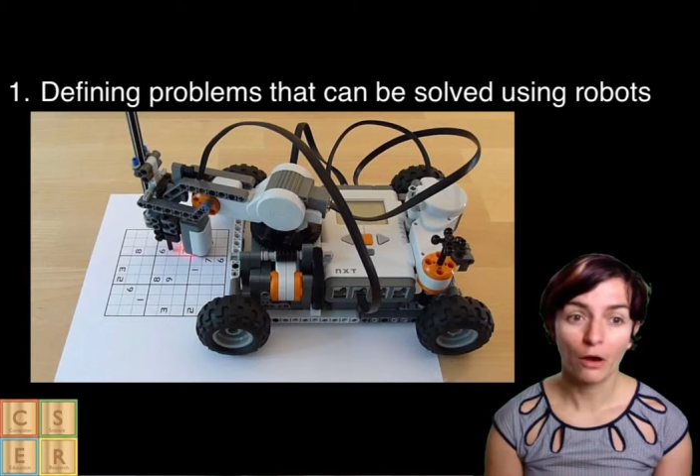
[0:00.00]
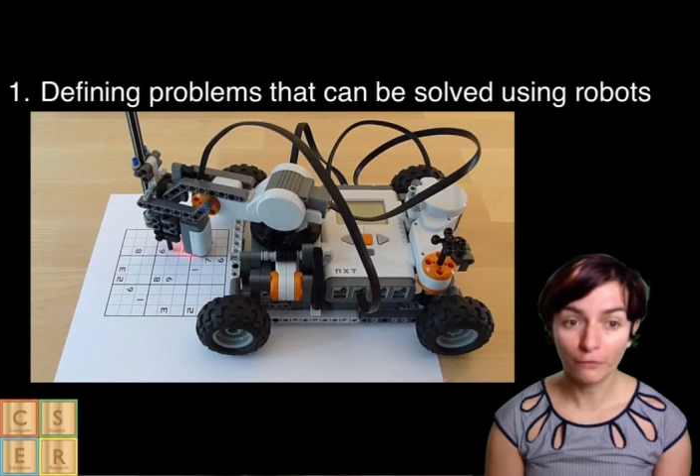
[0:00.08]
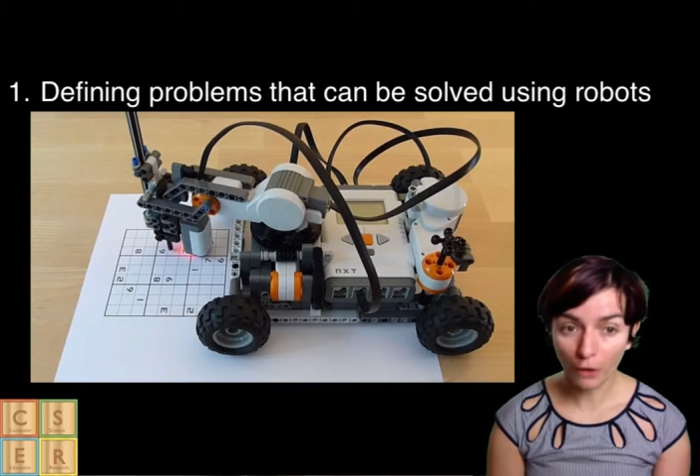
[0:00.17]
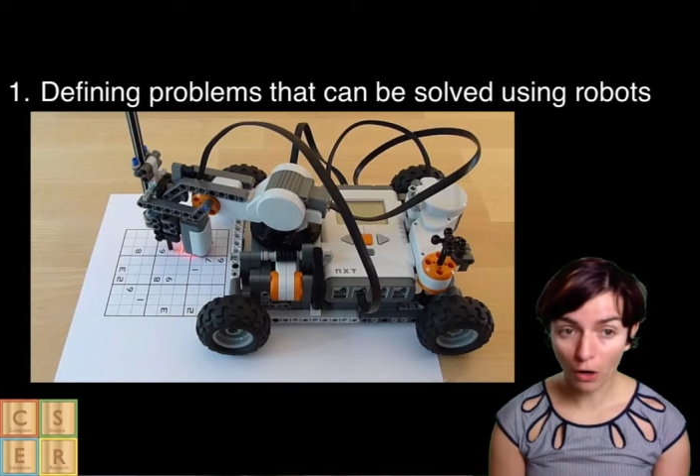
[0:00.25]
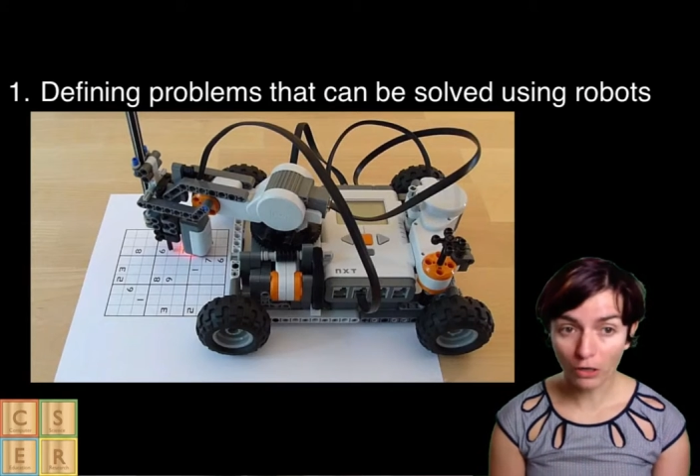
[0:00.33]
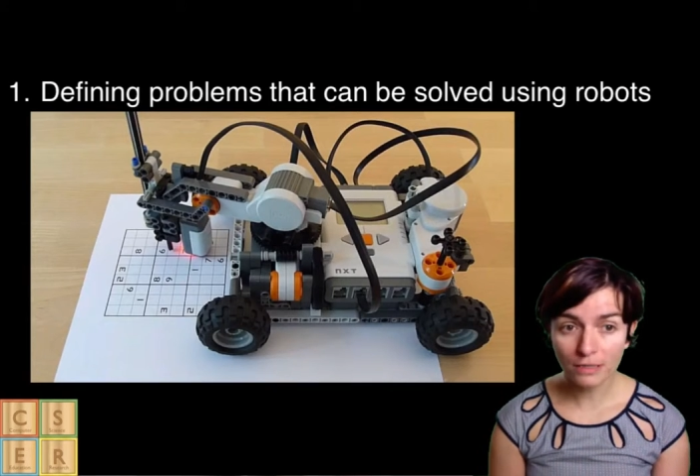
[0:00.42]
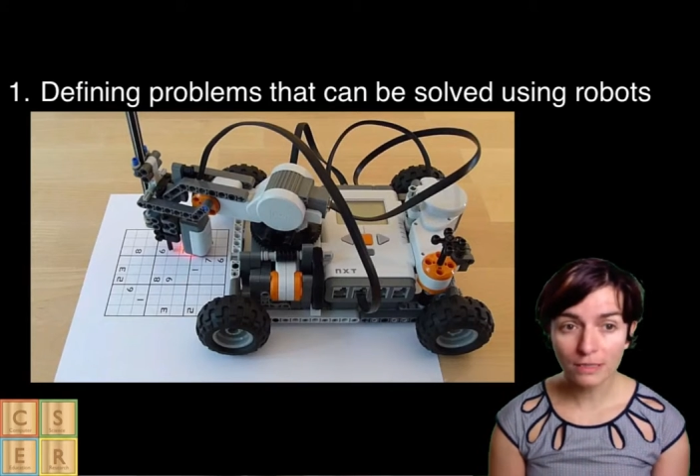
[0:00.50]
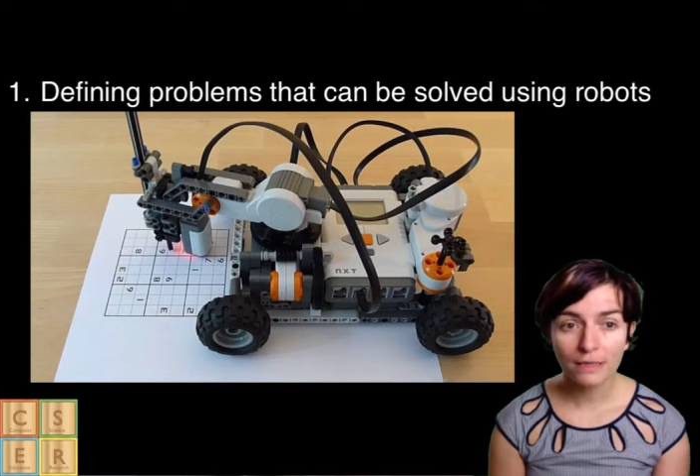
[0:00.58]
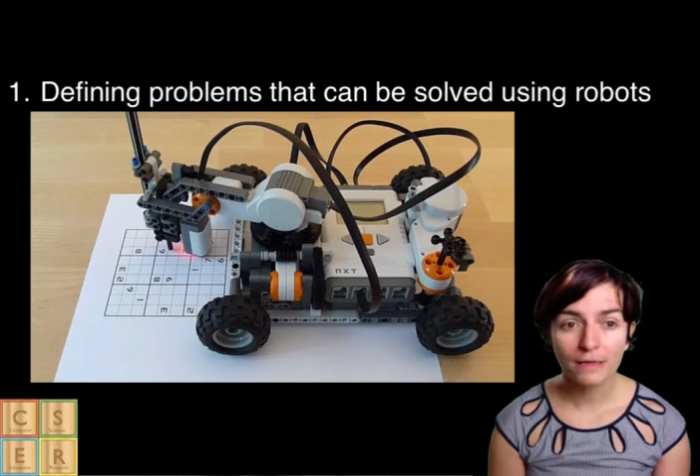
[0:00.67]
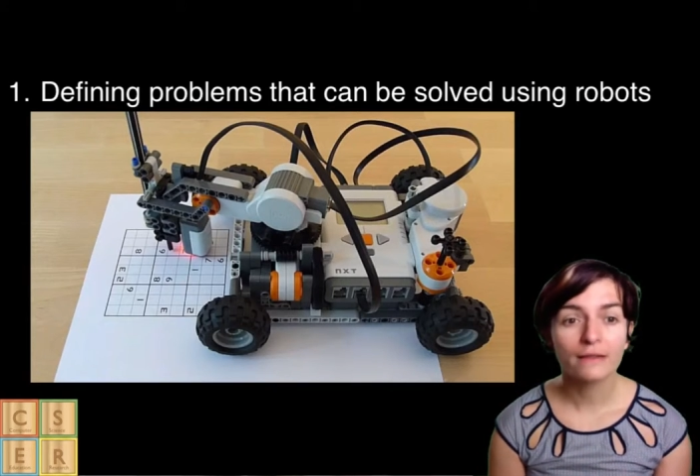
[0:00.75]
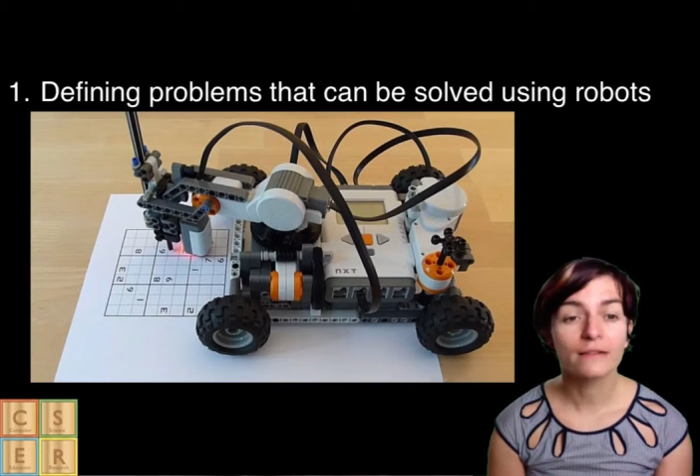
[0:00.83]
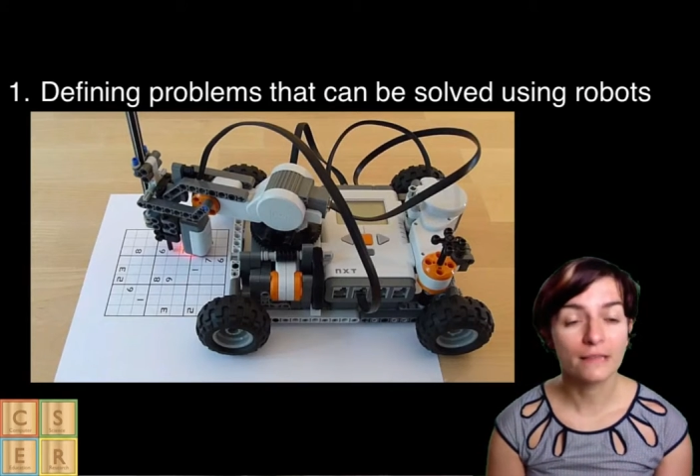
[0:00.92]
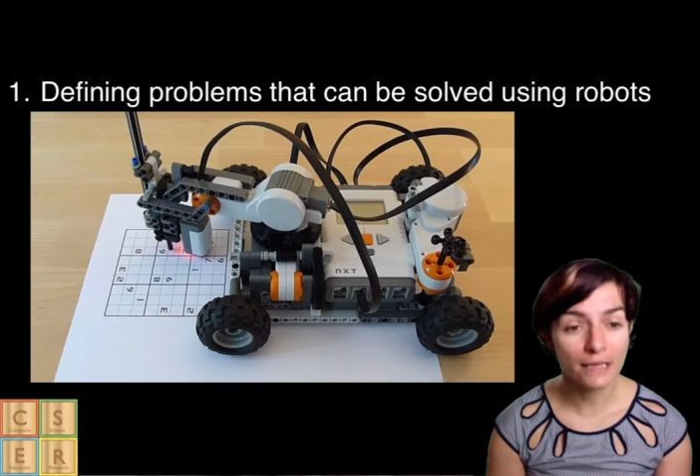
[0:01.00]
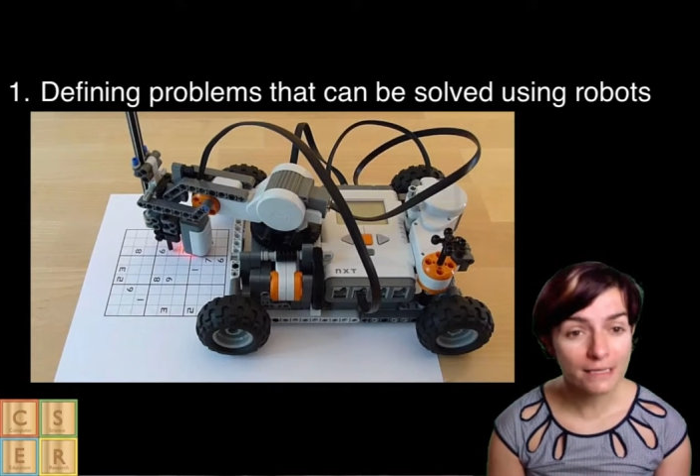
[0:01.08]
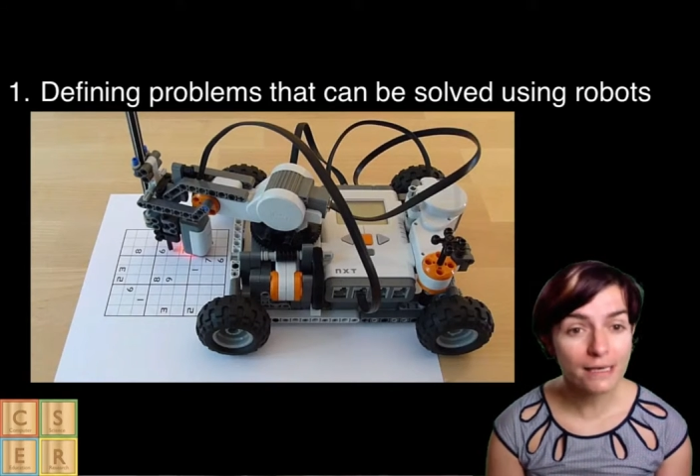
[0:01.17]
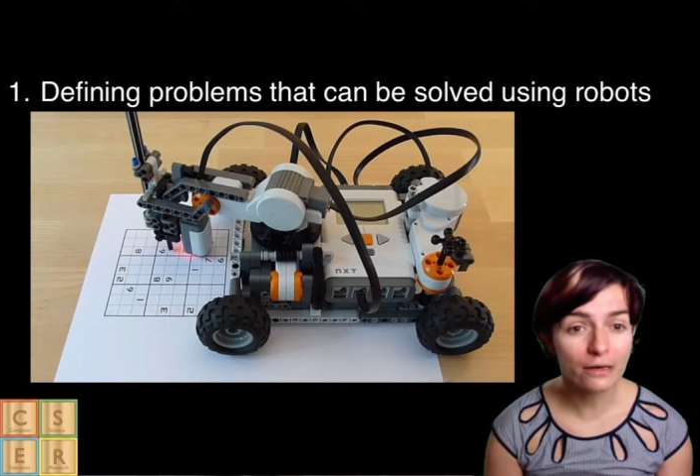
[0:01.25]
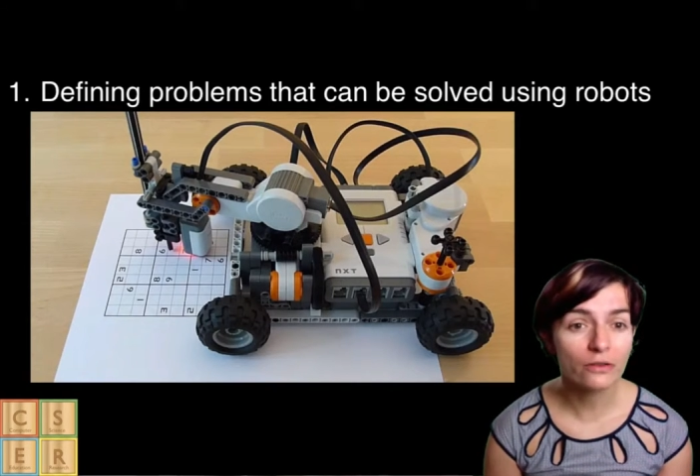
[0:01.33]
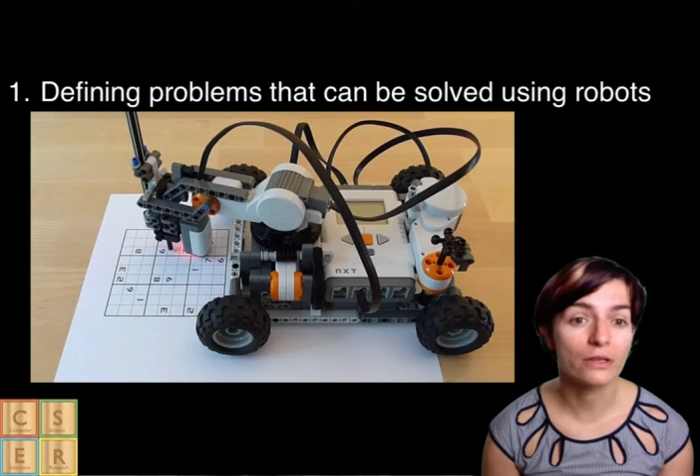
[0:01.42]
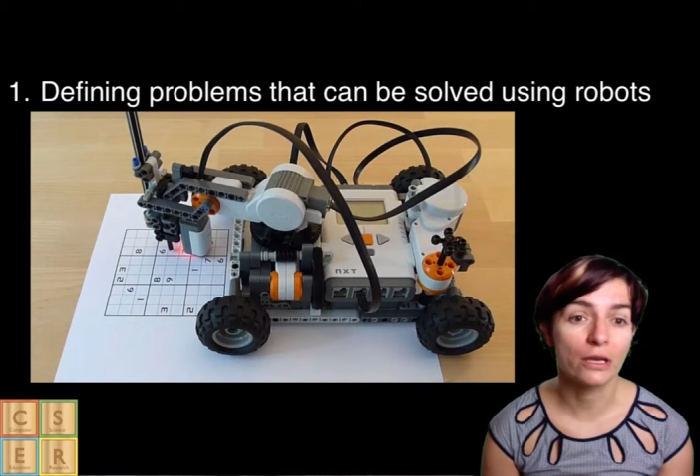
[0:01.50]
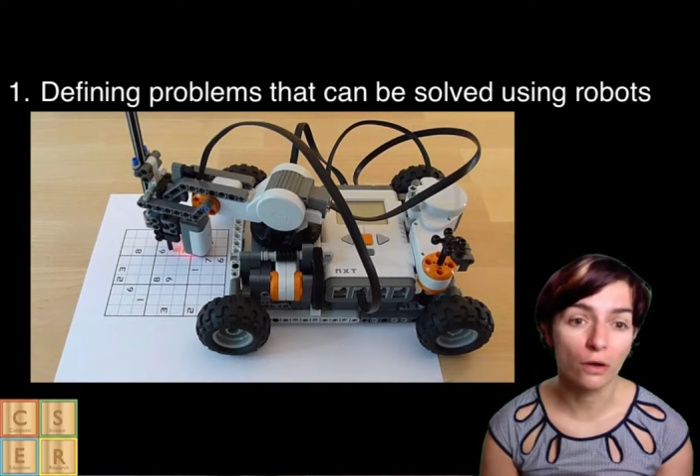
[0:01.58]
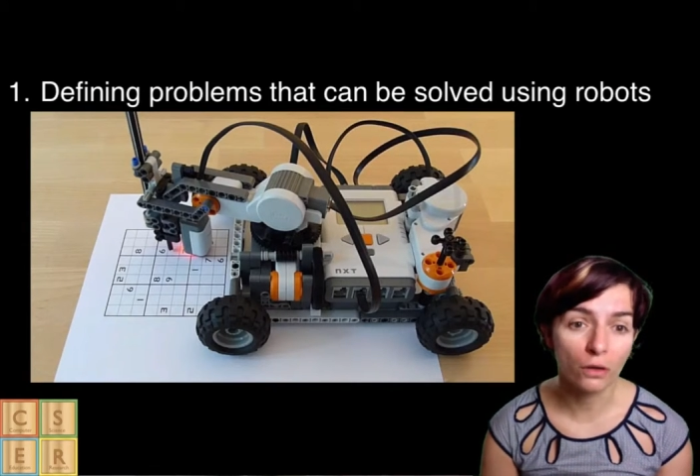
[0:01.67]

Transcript: Of course, these are not the